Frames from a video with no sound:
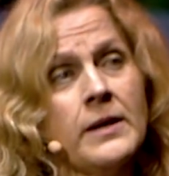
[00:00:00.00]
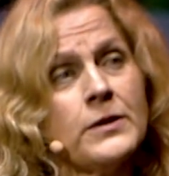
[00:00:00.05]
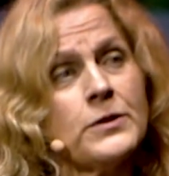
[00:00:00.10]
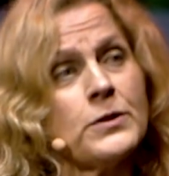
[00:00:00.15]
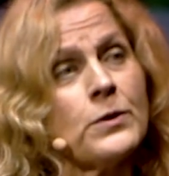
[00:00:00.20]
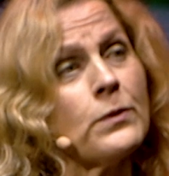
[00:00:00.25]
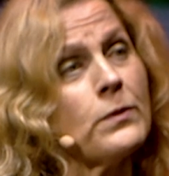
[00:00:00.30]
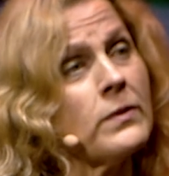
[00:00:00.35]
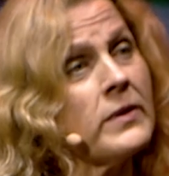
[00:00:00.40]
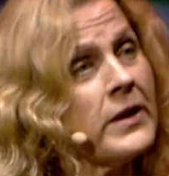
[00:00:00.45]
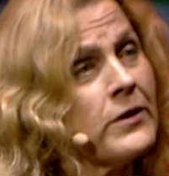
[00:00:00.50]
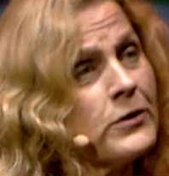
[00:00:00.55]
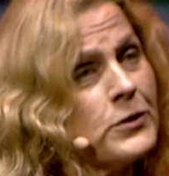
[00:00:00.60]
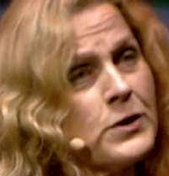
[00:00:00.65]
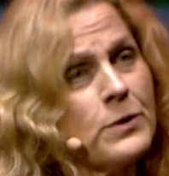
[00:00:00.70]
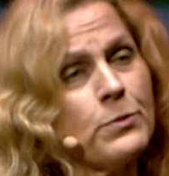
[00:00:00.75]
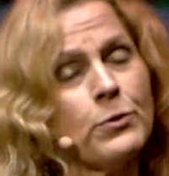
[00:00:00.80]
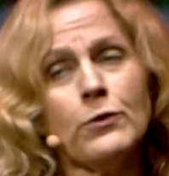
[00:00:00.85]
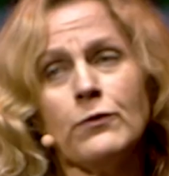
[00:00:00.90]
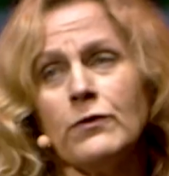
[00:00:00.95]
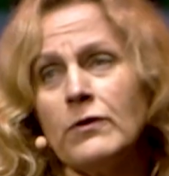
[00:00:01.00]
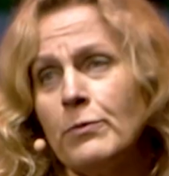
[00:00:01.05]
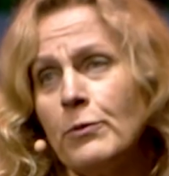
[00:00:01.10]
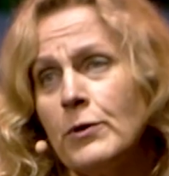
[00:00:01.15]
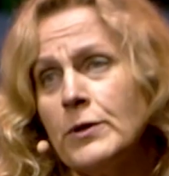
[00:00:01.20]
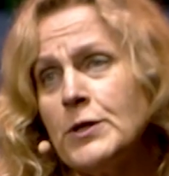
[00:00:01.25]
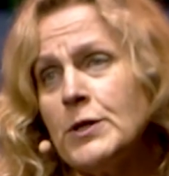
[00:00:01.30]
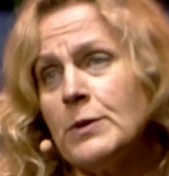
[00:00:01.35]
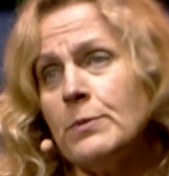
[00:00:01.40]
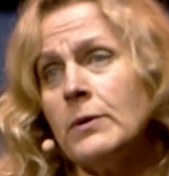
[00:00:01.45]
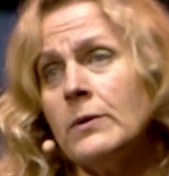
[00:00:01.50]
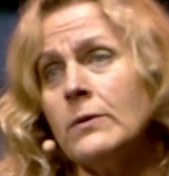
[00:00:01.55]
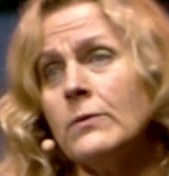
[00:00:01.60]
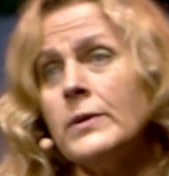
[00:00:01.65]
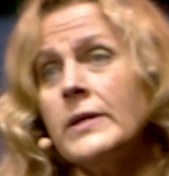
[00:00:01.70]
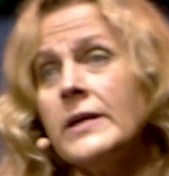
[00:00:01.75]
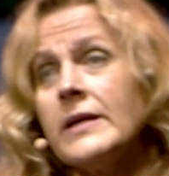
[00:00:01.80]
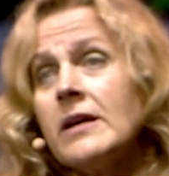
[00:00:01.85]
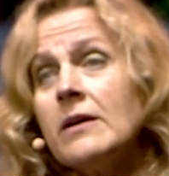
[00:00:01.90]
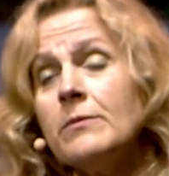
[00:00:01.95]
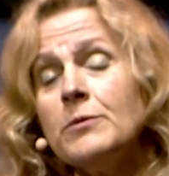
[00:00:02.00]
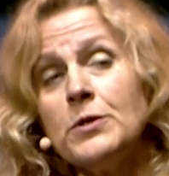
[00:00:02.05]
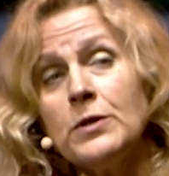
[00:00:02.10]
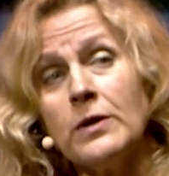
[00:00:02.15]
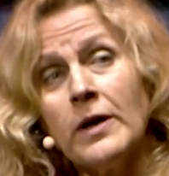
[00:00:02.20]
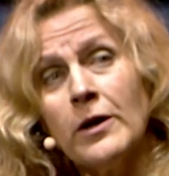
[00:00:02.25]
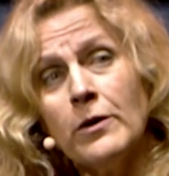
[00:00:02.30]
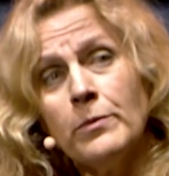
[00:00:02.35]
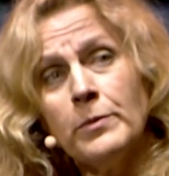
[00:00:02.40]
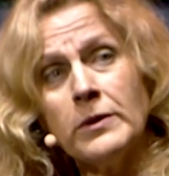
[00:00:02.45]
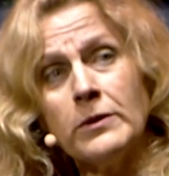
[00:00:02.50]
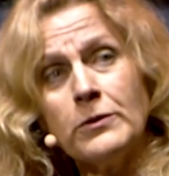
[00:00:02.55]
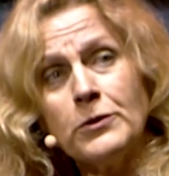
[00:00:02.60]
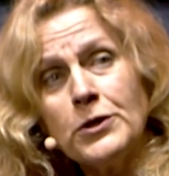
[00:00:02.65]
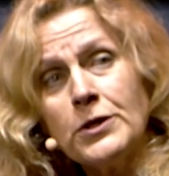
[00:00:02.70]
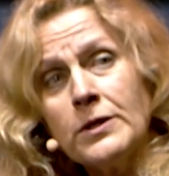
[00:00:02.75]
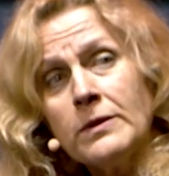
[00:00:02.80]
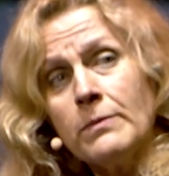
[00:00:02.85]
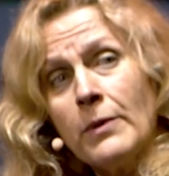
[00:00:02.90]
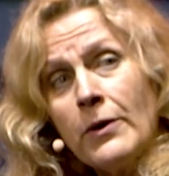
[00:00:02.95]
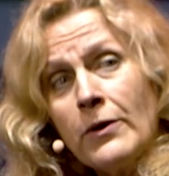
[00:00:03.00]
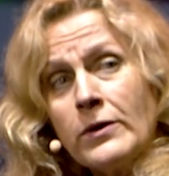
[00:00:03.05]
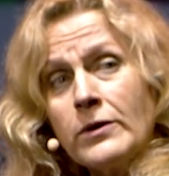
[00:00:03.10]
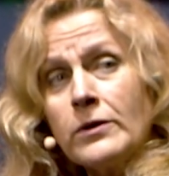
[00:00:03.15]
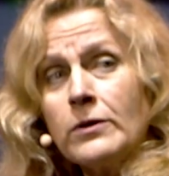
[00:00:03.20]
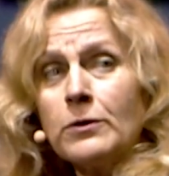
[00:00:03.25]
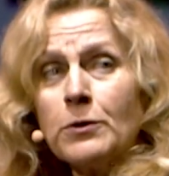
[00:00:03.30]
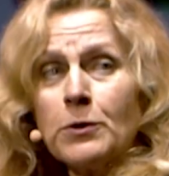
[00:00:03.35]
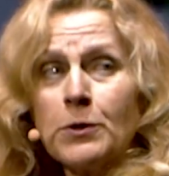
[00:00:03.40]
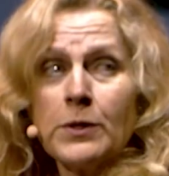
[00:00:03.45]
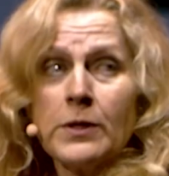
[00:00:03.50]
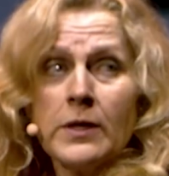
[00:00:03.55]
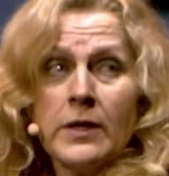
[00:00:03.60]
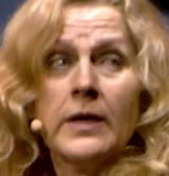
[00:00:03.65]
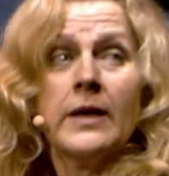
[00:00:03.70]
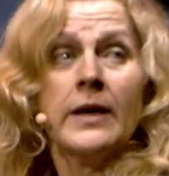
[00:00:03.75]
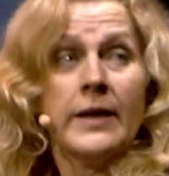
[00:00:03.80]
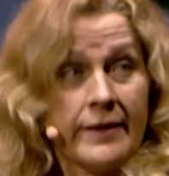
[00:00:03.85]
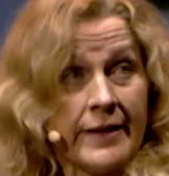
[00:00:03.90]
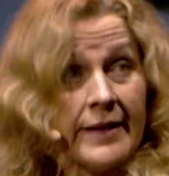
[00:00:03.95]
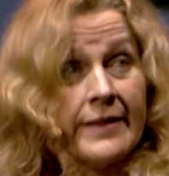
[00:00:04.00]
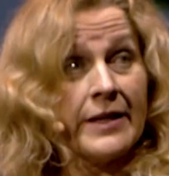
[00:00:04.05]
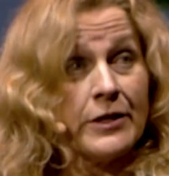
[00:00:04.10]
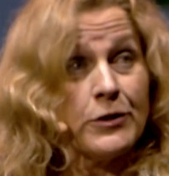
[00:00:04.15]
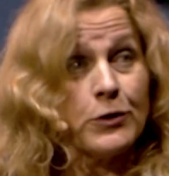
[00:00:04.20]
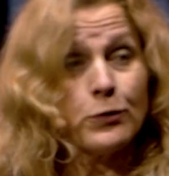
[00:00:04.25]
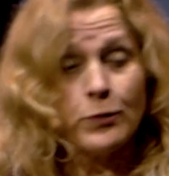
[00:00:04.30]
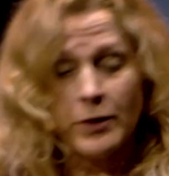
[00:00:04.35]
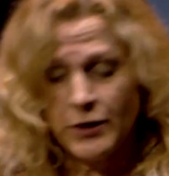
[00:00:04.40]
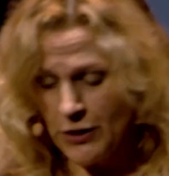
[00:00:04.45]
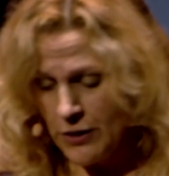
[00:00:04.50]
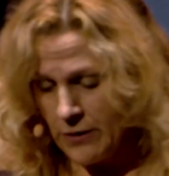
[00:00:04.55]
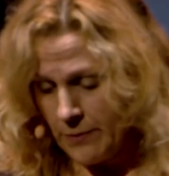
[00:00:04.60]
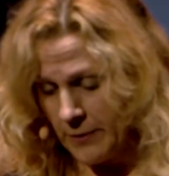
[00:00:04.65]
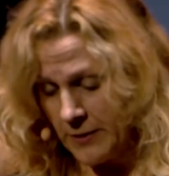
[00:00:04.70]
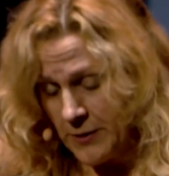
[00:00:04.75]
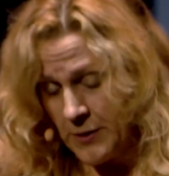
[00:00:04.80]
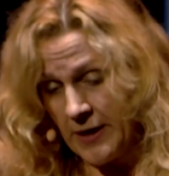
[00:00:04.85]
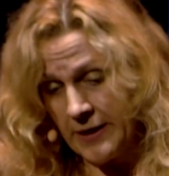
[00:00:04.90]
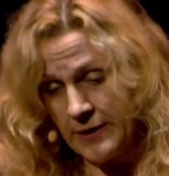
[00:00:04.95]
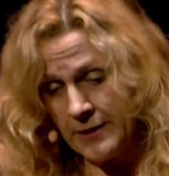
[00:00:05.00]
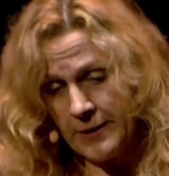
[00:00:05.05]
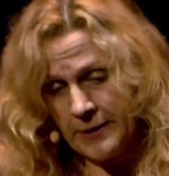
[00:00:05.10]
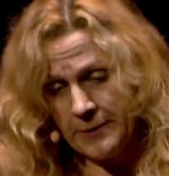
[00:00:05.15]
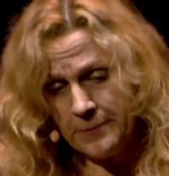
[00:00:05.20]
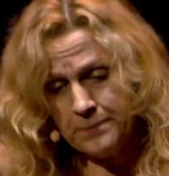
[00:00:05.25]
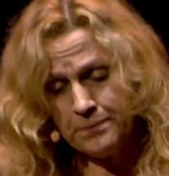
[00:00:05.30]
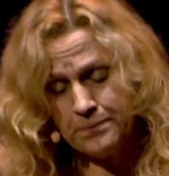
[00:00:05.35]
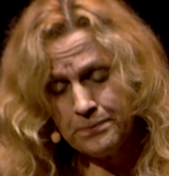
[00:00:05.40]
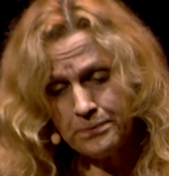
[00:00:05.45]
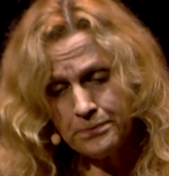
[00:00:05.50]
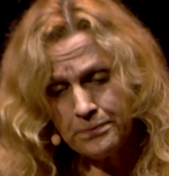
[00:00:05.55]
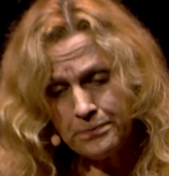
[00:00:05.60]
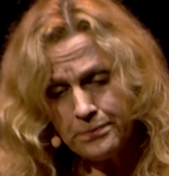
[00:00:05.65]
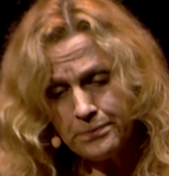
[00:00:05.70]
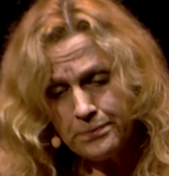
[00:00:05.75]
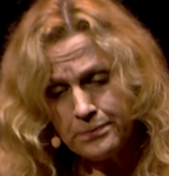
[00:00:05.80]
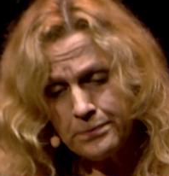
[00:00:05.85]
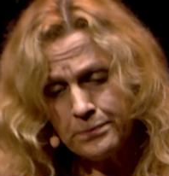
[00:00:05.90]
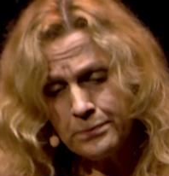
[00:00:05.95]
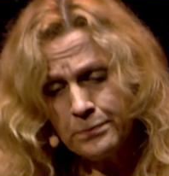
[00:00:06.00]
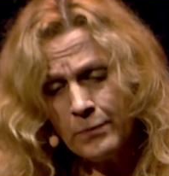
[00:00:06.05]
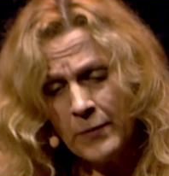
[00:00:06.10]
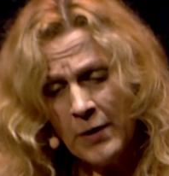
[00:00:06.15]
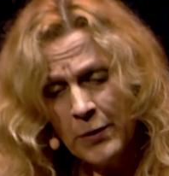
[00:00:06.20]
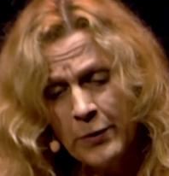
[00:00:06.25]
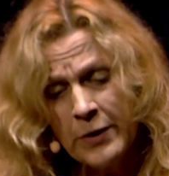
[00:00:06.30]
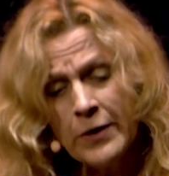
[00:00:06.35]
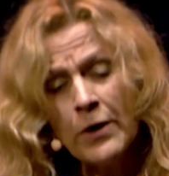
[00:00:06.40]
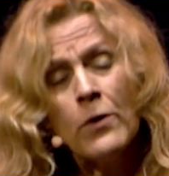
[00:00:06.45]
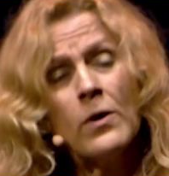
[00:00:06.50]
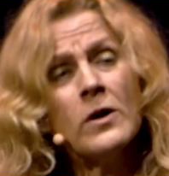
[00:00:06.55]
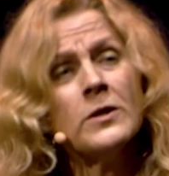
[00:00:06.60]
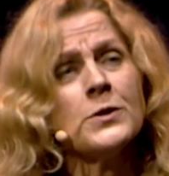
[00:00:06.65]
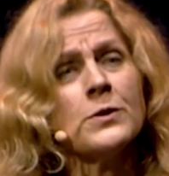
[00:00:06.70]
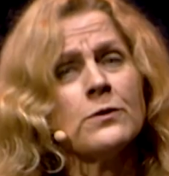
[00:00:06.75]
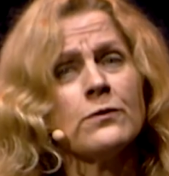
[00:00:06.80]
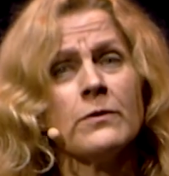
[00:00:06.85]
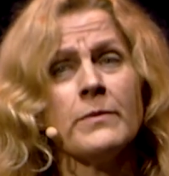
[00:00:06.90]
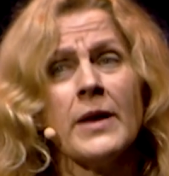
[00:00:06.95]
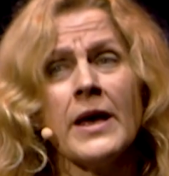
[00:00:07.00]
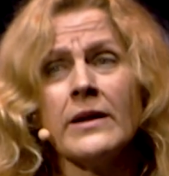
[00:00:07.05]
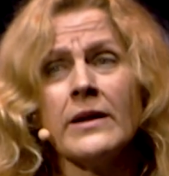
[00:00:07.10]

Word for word: So there's the proof of principle when it comes to air pollution particles that they do reach the placenta. We know also from